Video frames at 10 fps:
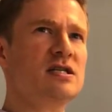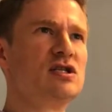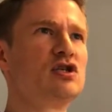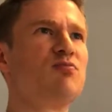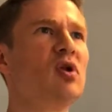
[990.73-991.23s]

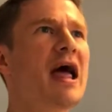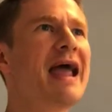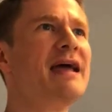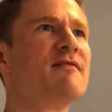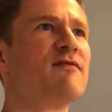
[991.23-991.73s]

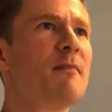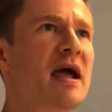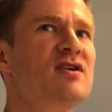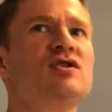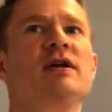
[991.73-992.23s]
display
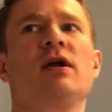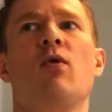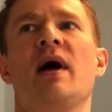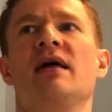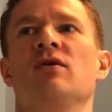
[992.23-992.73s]
information in
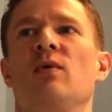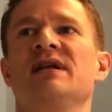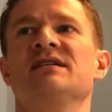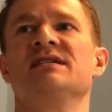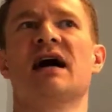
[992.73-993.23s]
a way that
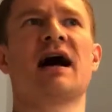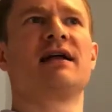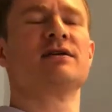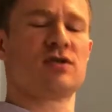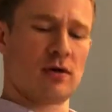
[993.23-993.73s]
we
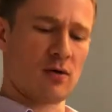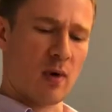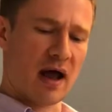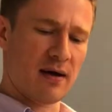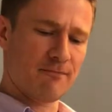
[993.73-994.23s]
designed a
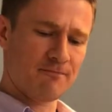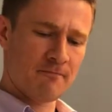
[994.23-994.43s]
certain way.